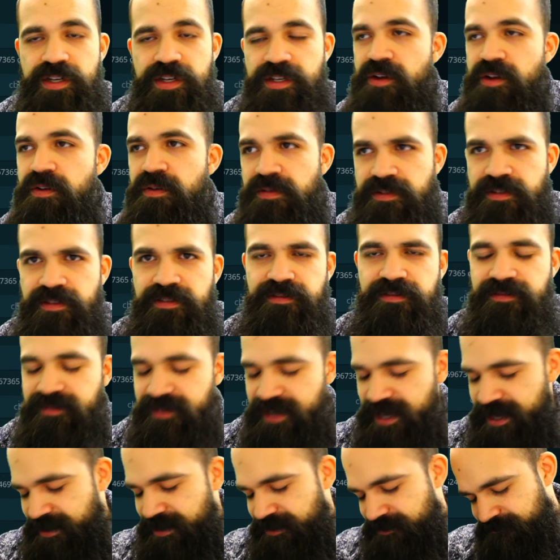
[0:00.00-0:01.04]
Don't,
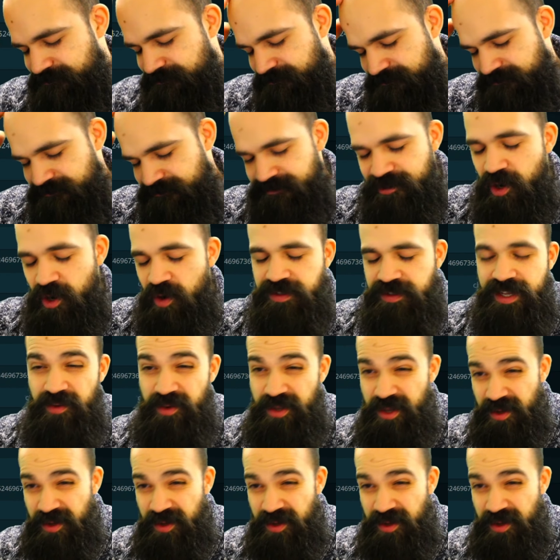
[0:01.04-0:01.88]
like, don't say, well,